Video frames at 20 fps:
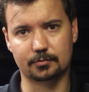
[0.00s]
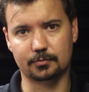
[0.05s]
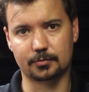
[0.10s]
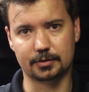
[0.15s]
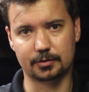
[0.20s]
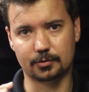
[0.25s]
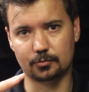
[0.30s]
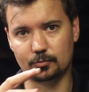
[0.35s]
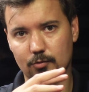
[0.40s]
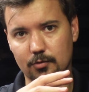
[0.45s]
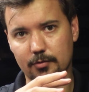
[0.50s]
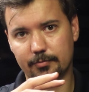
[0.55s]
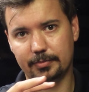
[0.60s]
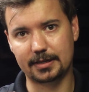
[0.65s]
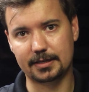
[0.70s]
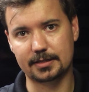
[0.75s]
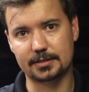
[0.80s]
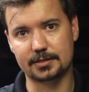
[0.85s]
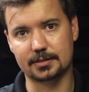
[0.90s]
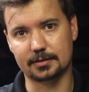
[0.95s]
with the water
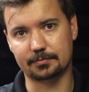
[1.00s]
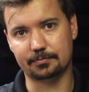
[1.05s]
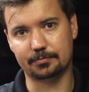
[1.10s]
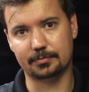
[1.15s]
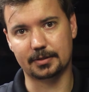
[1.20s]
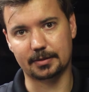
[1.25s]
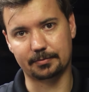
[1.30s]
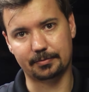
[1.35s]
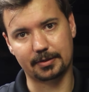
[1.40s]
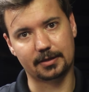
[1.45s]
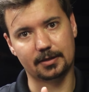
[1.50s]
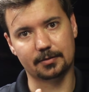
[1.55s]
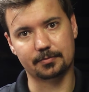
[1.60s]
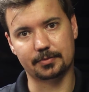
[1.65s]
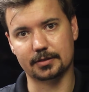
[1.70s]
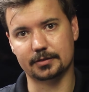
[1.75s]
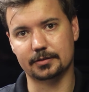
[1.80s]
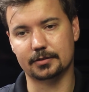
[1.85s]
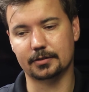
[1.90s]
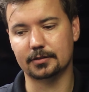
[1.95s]
beads that pick up
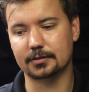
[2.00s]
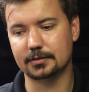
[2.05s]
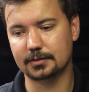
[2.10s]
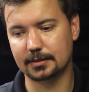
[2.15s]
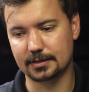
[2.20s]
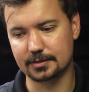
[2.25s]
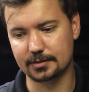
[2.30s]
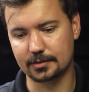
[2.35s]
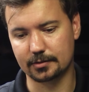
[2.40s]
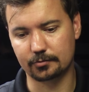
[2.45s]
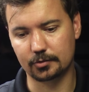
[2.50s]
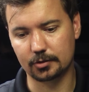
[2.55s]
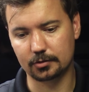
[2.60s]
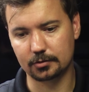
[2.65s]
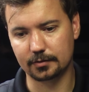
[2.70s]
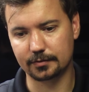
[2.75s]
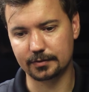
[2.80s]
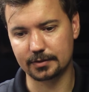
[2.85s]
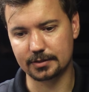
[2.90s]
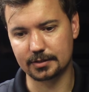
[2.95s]
the dirt as they roll
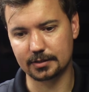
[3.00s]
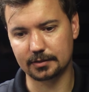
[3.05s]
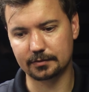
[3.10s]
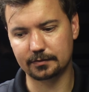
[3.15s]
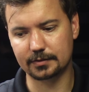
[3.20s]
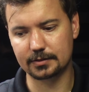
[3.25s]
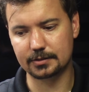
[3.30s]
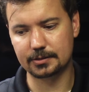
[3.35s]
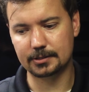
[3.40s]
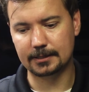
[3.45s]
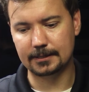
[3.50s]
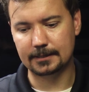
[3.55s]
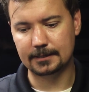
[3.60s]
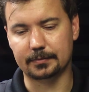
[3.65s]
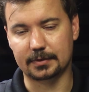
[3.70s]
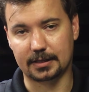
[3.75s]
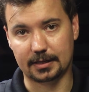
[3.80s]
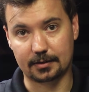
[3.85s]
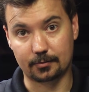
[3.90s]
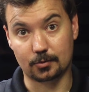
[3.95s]
off the surface.
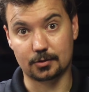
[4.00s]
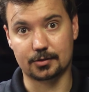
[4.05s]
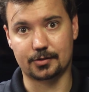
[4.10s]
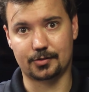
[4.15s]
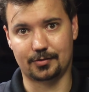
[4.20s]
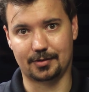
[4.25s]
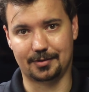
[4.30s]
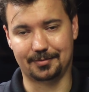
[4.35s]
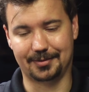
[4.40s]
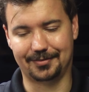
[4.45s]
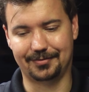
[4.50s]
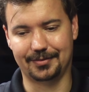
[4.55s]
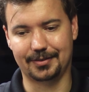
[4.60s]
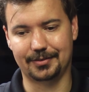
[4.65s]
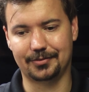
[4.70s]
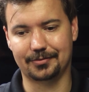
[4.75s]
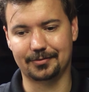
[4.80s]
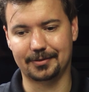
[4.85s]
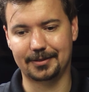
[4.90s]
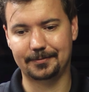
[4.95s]
That was ceramic
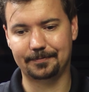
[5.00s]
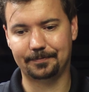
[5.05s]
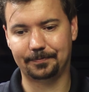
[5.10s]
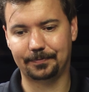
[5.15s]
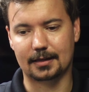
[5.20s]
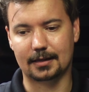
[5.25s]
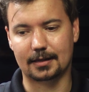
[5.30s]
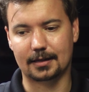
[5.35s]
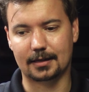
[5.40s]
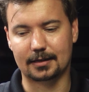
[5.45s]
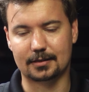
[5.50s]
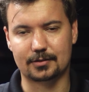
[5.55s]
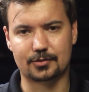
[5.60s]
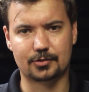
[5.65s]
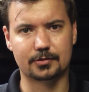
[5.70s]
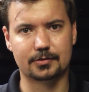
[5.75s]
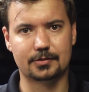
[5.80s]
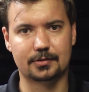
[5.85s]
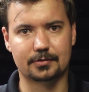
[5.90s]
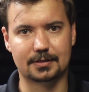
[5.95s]
V3. And it's
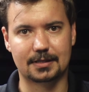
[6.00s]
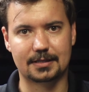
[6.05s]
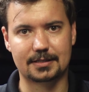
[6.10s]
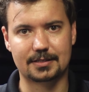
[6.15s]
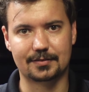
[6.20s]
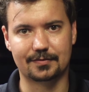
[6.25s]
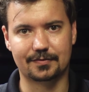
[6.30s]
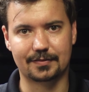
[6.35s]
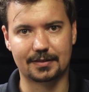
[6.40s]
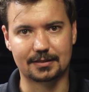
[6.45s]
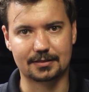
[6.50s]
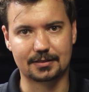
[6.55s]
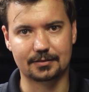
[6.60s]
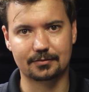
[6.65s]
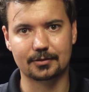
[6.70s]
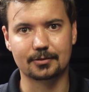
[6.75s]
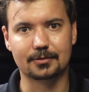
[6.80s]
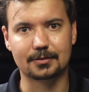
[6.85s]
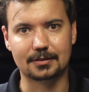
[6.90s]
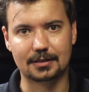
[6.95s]
also a nice effect.
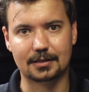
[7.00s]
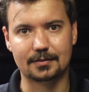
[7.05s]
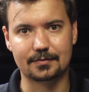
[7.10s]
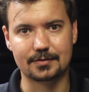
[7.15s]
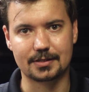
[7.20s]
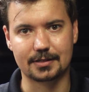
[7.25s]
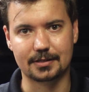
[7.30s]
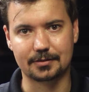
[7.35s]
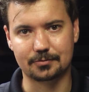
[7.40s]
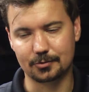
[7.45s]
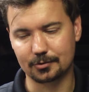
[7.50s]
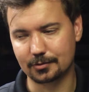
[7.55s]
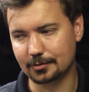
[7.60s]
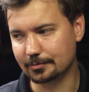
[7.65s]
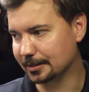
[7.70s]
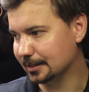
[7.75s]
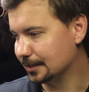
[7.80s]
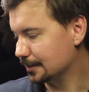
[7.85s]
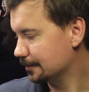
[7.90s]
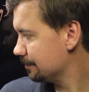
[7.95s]
Everyone loves seeing water
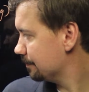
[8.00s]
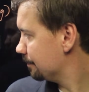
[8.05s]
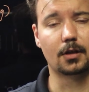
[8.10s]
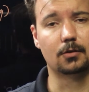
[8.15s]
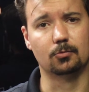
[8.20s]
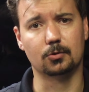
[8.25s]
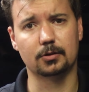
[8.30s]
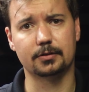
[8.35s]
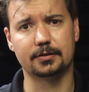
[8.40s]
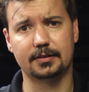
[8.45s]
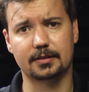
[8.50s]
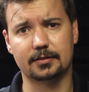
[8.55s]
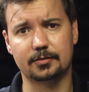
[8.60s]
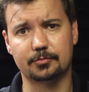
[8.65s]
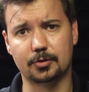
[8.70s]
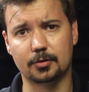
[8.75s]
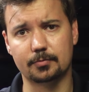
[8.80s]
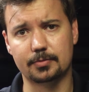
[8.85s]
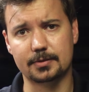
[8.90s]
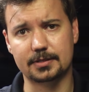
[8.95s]
beading. One of the other
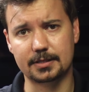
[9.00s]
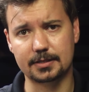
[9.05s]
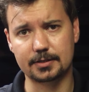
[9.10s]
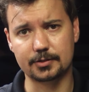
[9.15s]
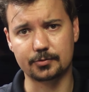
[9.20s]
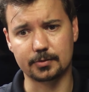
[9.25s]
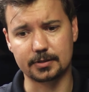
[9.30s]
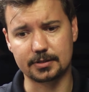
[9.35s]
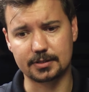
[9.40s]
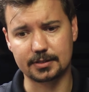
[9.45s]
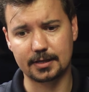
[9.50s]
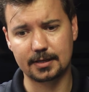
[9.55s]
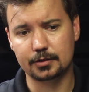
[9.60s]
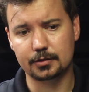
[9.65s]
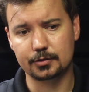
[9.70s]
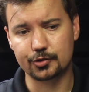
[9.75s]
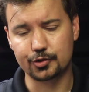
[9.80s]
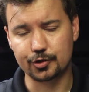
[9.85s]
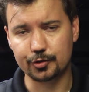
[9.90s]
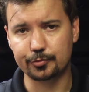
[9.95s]
properties was
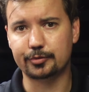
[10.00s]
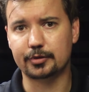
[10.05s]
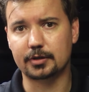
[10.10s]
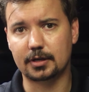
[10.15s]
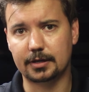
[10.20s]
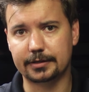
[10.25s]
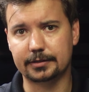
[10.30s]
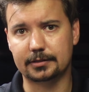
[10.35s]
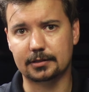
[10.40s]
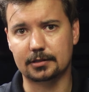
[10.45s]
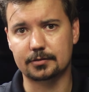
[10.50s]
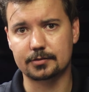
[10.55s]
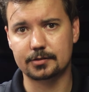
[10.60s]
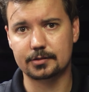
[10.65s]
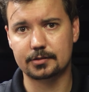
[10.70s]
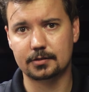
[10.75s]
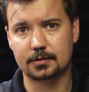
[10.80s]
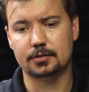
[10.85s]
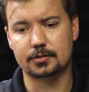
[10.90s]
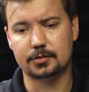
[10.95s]
super high
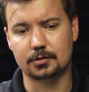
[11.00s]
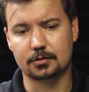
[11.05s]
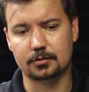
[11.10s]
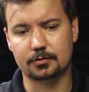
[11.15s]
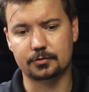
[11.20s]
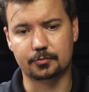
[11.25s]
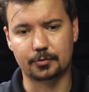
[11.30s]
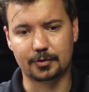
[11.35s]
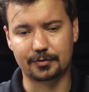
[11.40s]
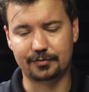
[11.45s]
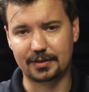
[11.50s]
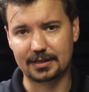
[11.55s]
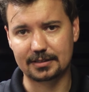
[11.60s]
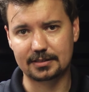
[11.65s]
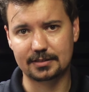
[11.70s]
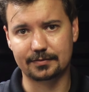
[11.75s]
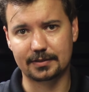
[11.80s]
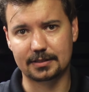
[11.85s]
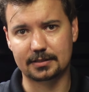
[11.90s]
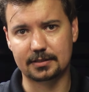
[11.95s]
gloss. So the
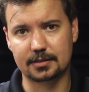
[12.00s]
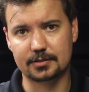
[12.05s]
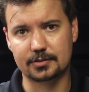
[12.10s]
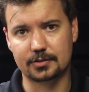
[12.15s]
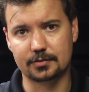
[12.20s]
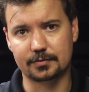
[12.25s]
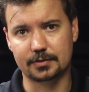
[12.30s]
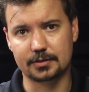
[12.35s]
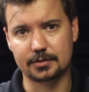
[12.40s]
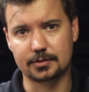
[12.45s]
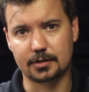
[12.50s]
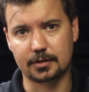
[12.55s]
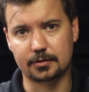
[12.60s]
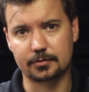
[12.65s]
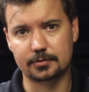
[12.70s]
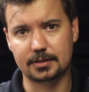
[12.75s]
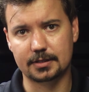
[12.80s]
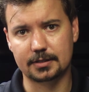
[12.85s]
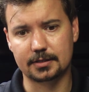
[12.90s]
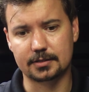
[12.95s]
refractive index of this
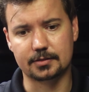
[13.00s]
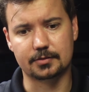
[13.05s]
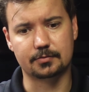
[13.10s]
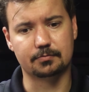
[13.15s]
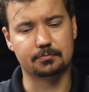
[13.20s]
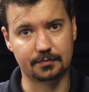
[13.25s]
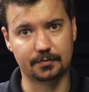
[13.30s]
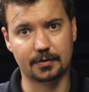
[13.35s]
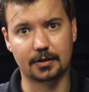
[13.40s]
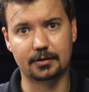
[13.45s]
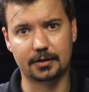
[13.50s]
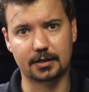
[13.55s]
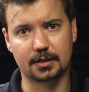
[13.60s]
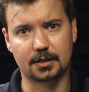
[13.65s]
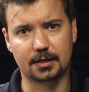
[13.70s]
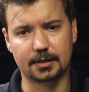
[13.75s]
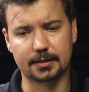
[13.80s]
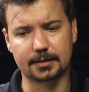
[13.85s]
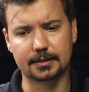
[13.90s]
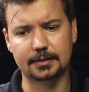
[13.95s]
coating is very
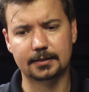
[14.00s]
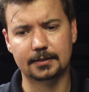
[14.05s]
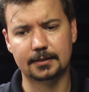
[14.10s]
high.